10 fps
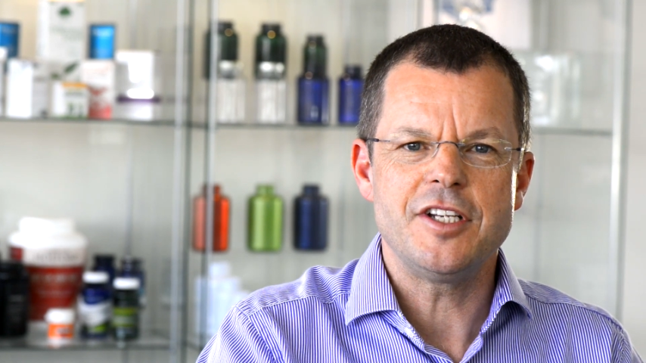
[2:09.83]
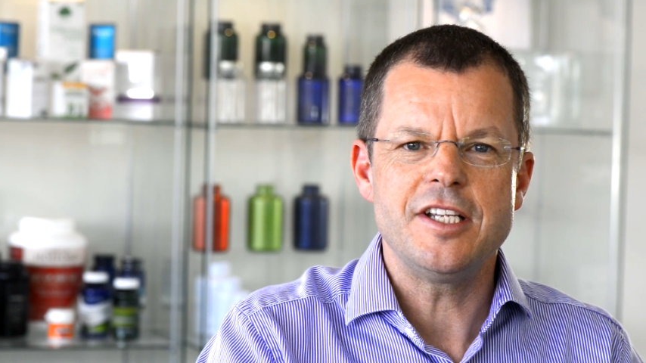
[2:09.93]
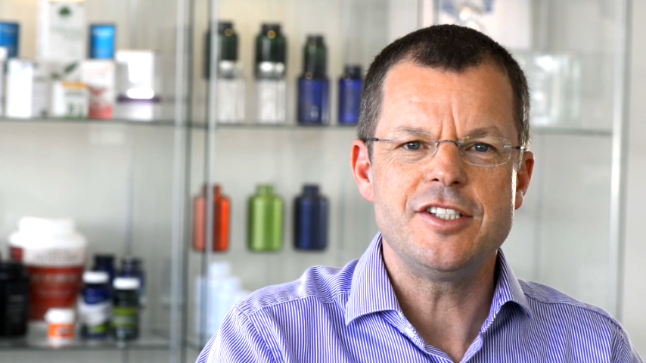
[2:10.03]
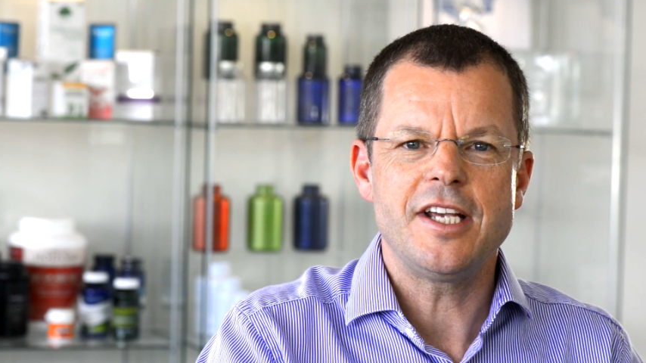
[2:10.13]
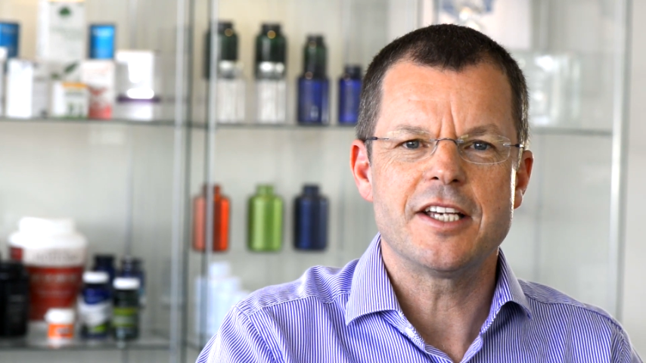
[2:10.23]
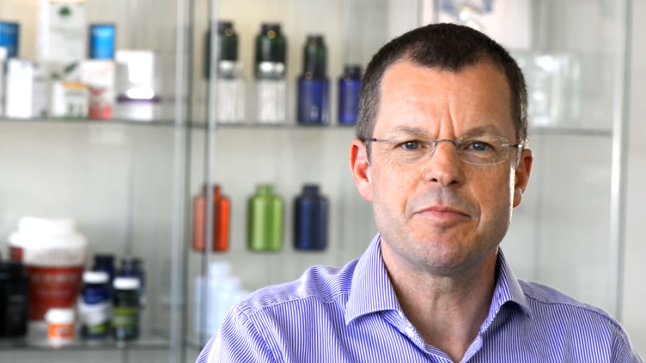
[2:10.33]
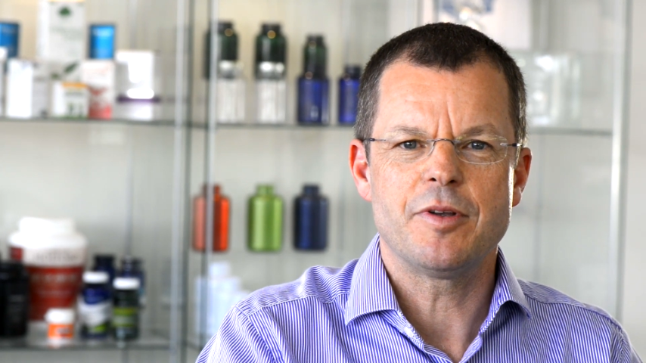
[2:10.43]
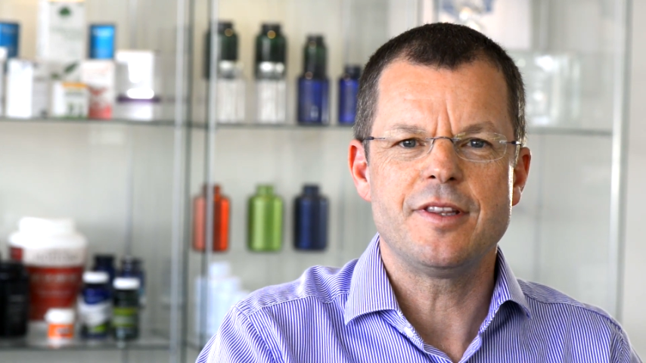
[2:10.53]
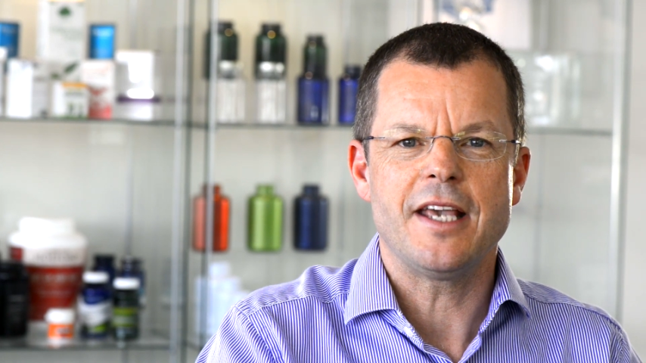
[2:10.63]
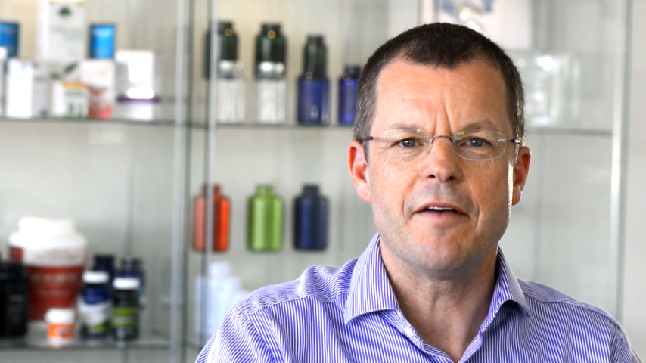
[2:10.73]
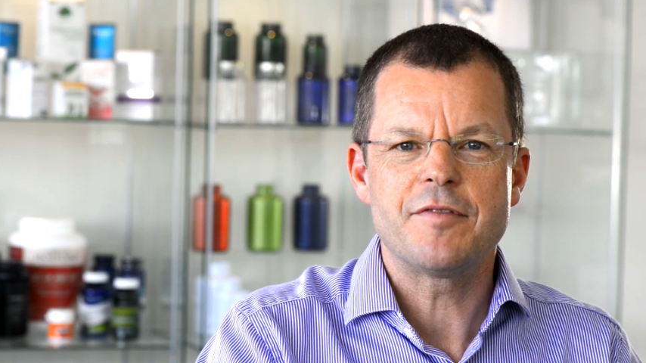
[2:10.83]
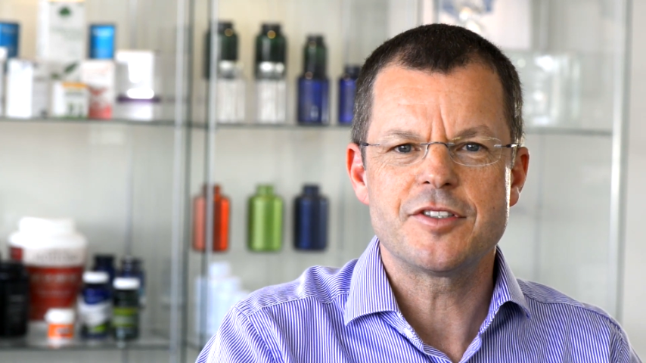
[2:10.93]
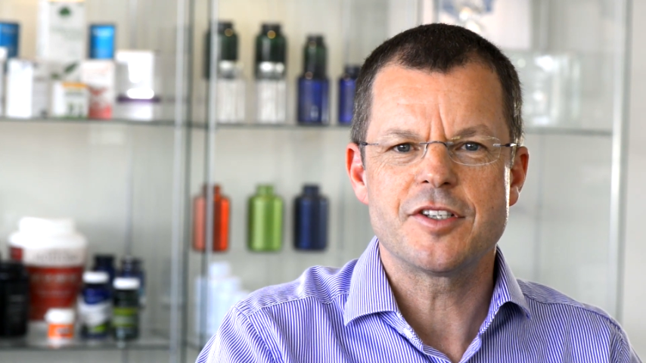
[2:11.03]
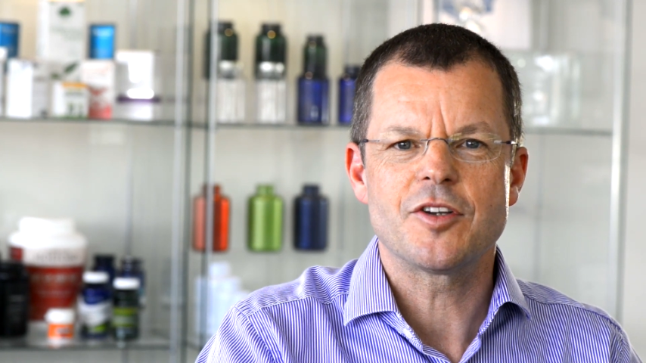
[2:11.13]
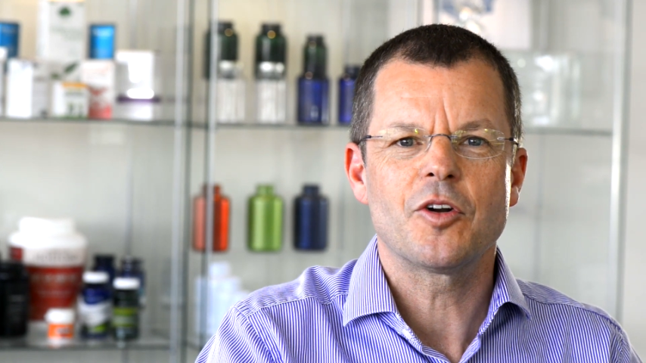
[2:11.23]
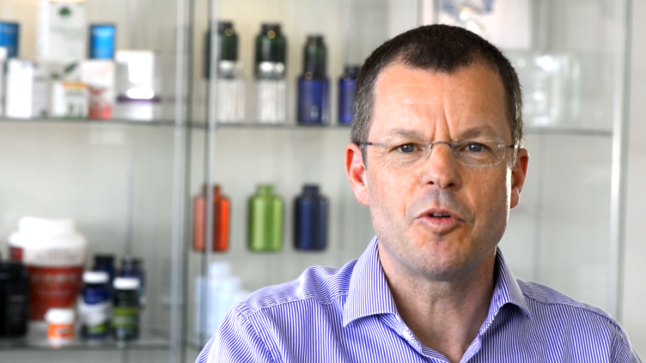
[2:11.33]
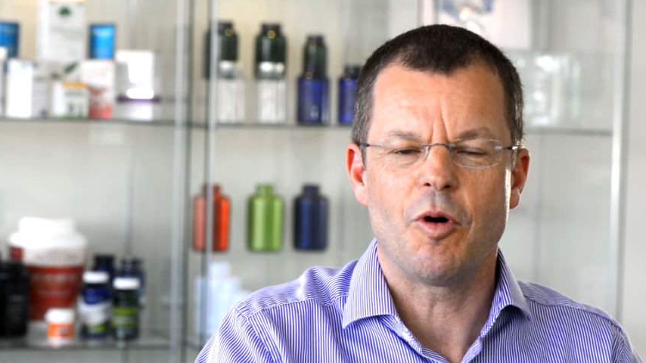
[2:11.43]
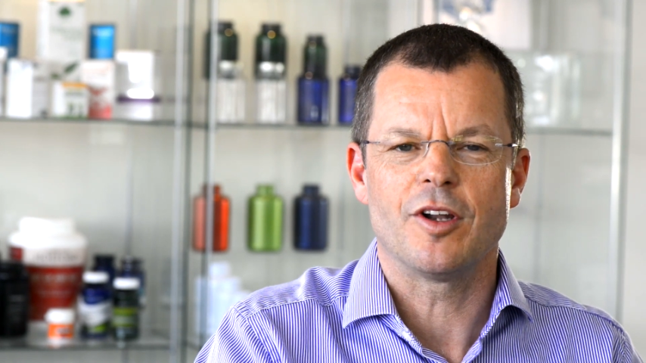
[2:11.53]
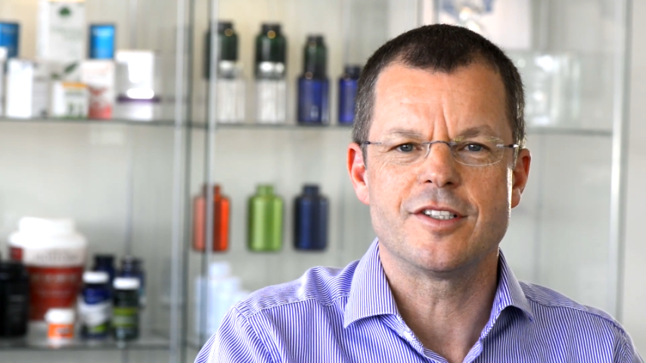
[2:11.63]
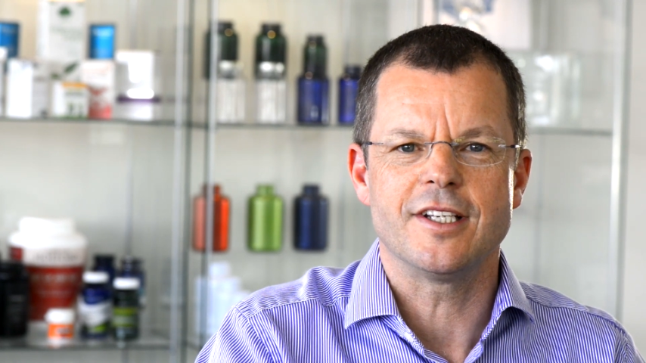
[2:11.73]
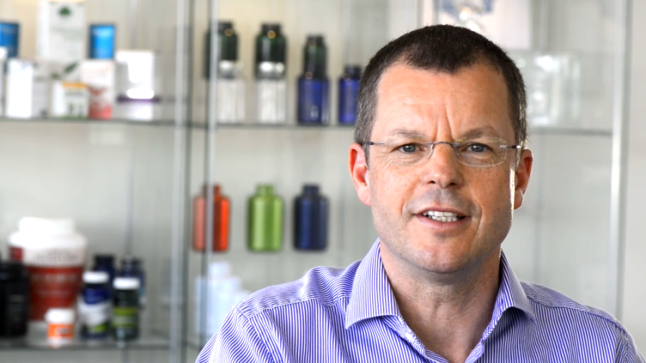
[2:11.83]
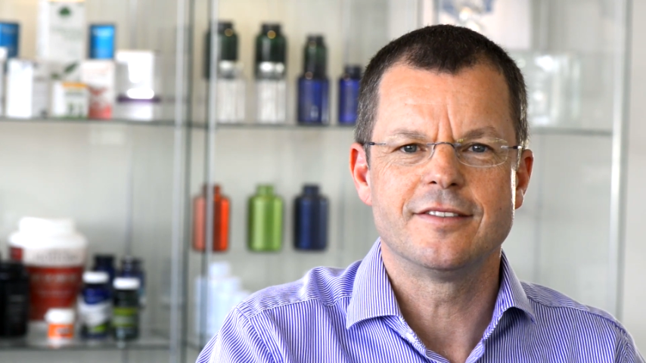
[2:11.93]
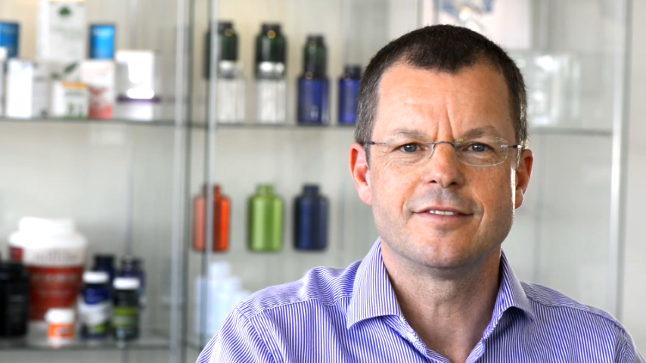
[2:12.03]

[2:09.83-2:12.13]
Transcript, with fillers: G&G has put the emphasis on quality.